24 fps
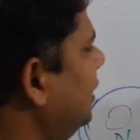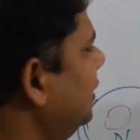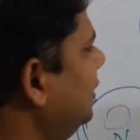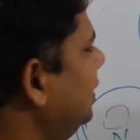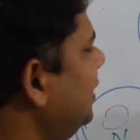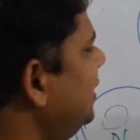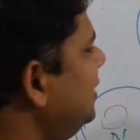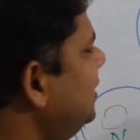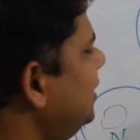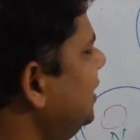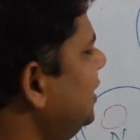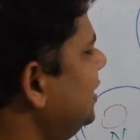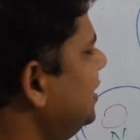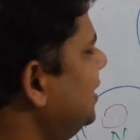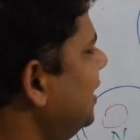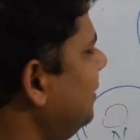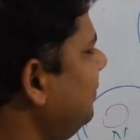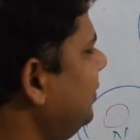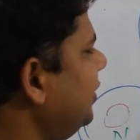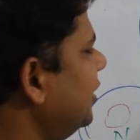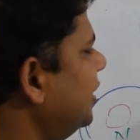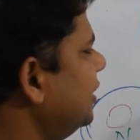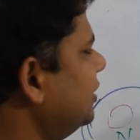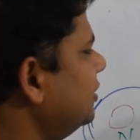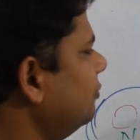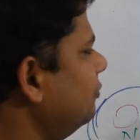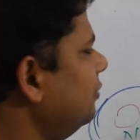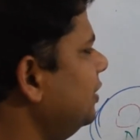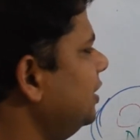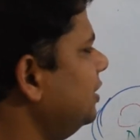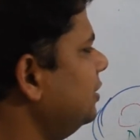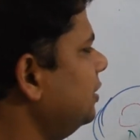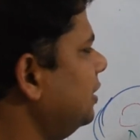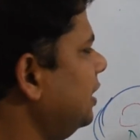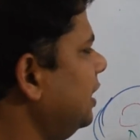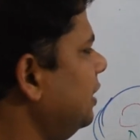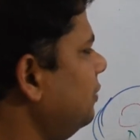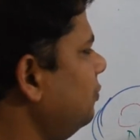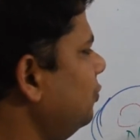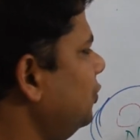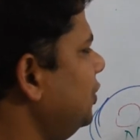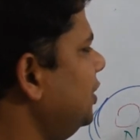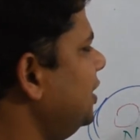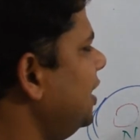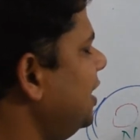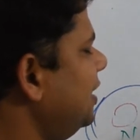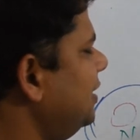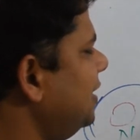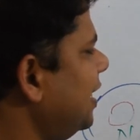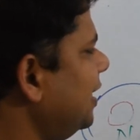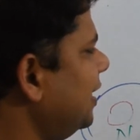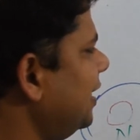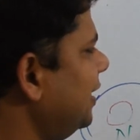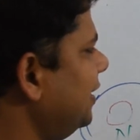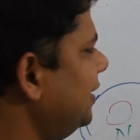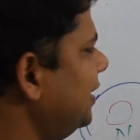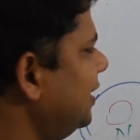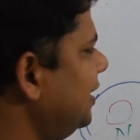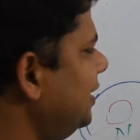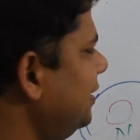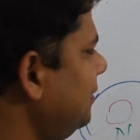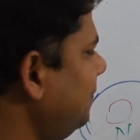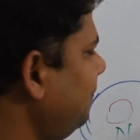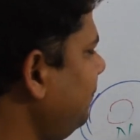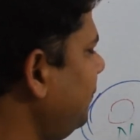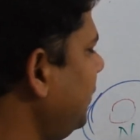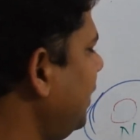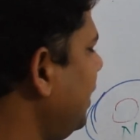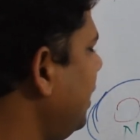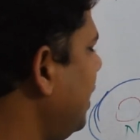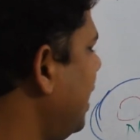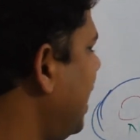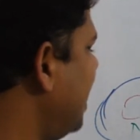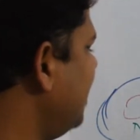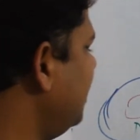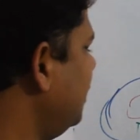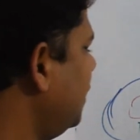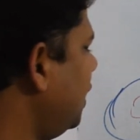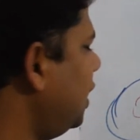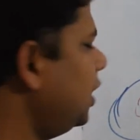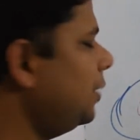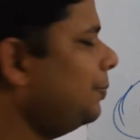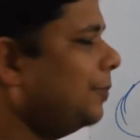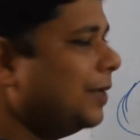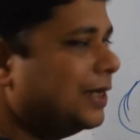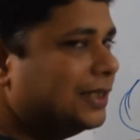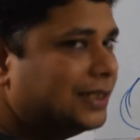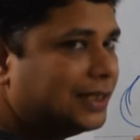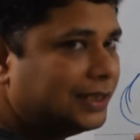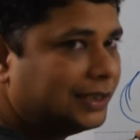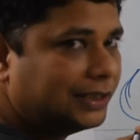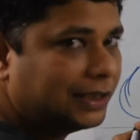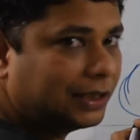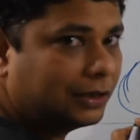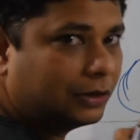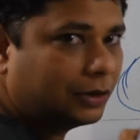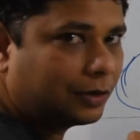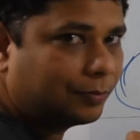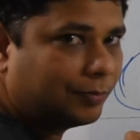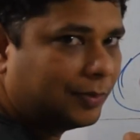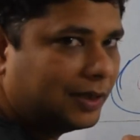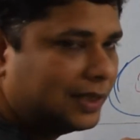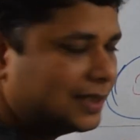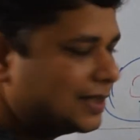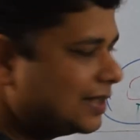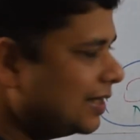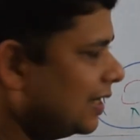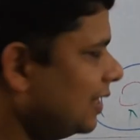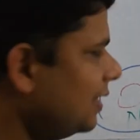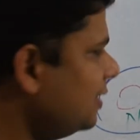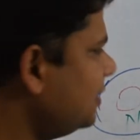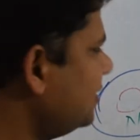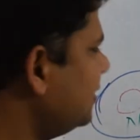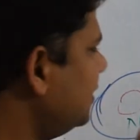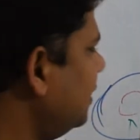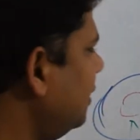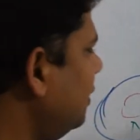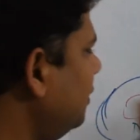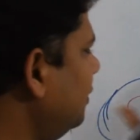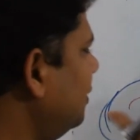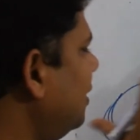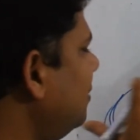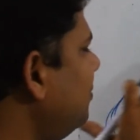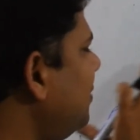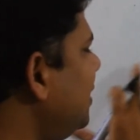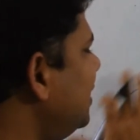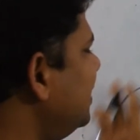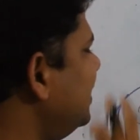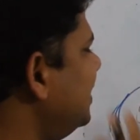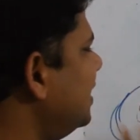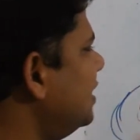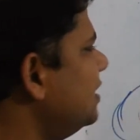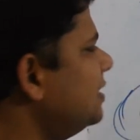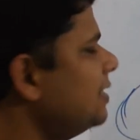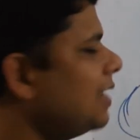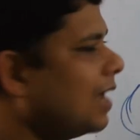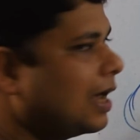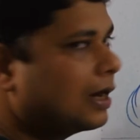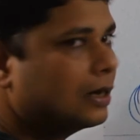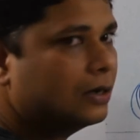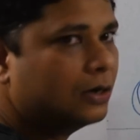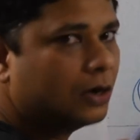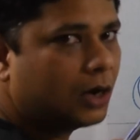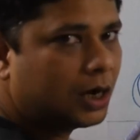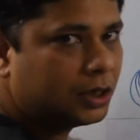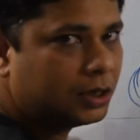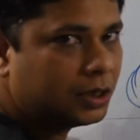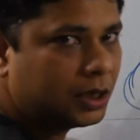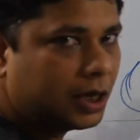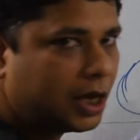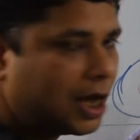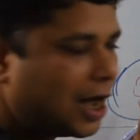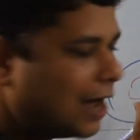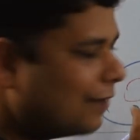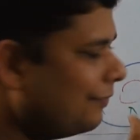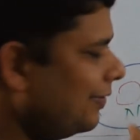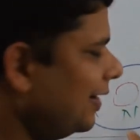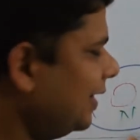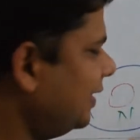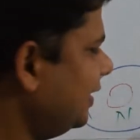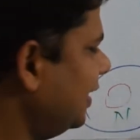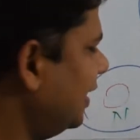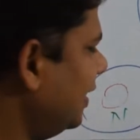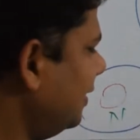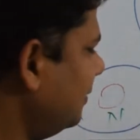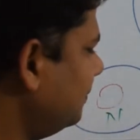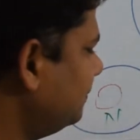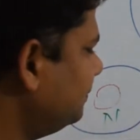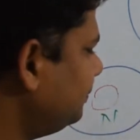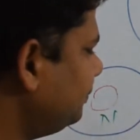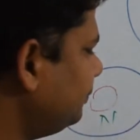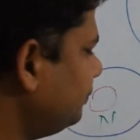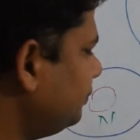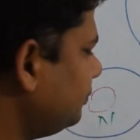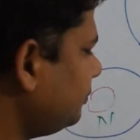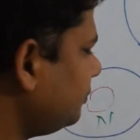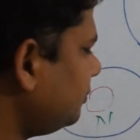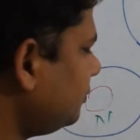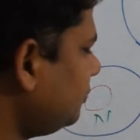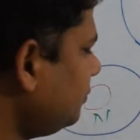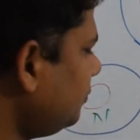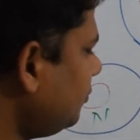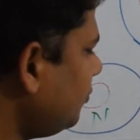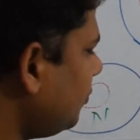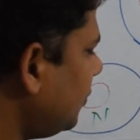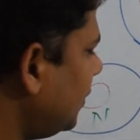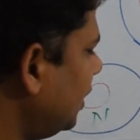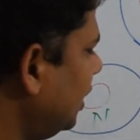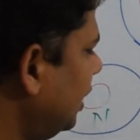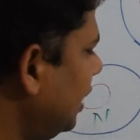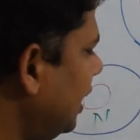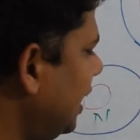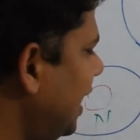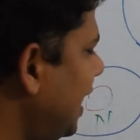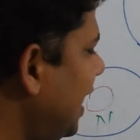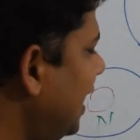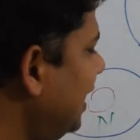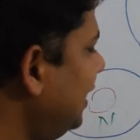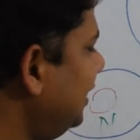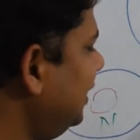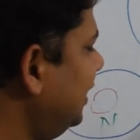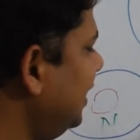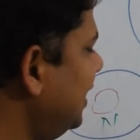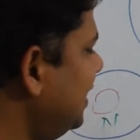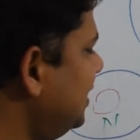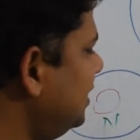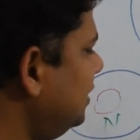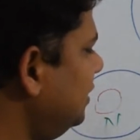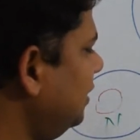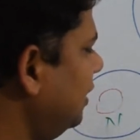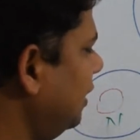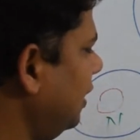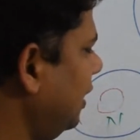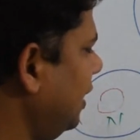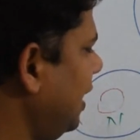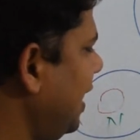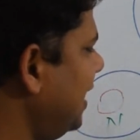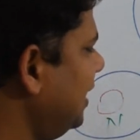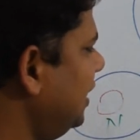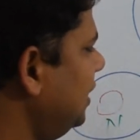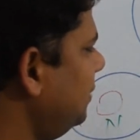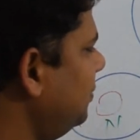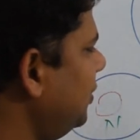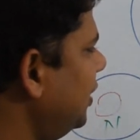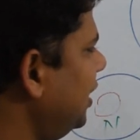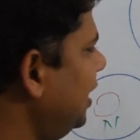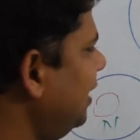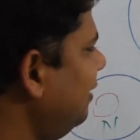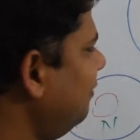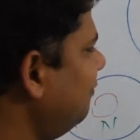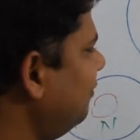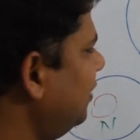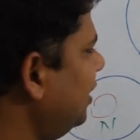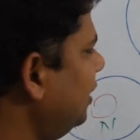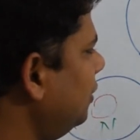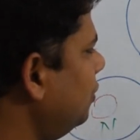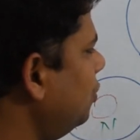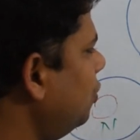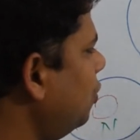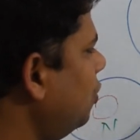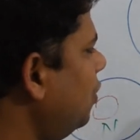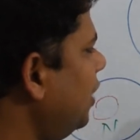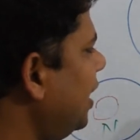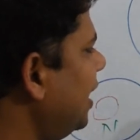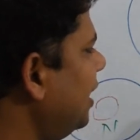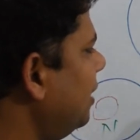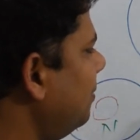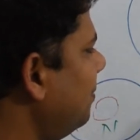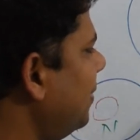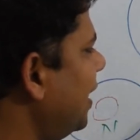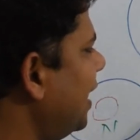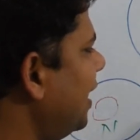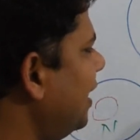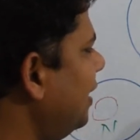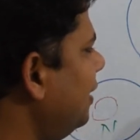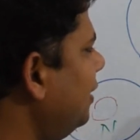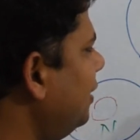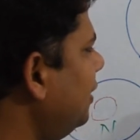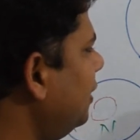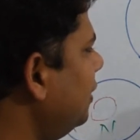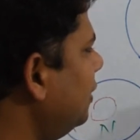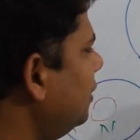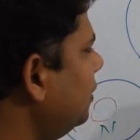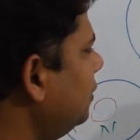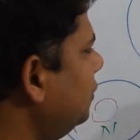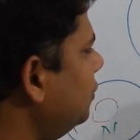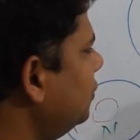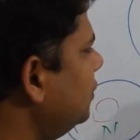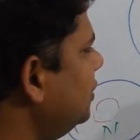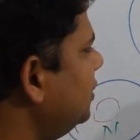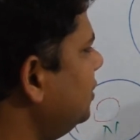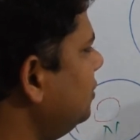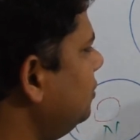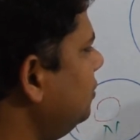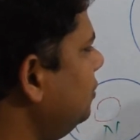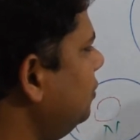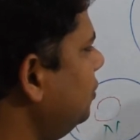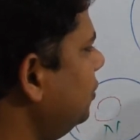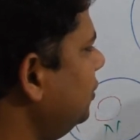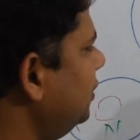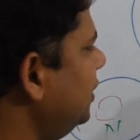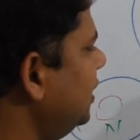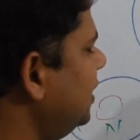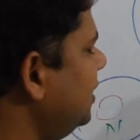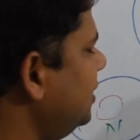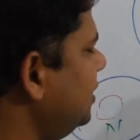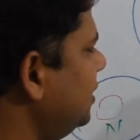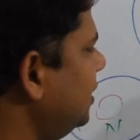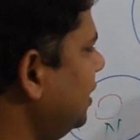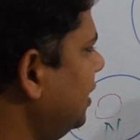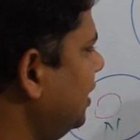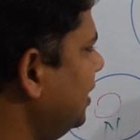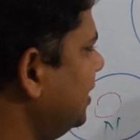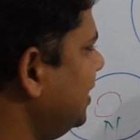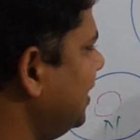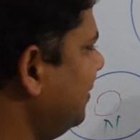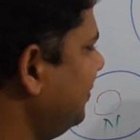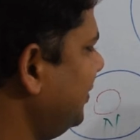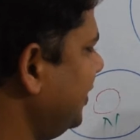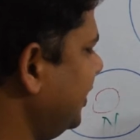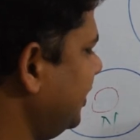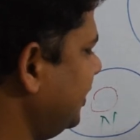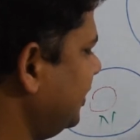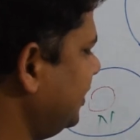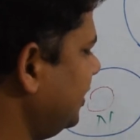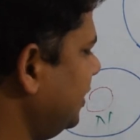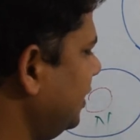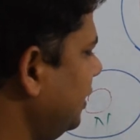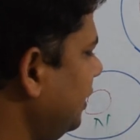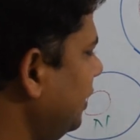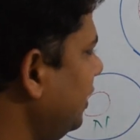these receptors which are targeted are not present in normal cells are not affected, and this antibody will go and bind to these receptors.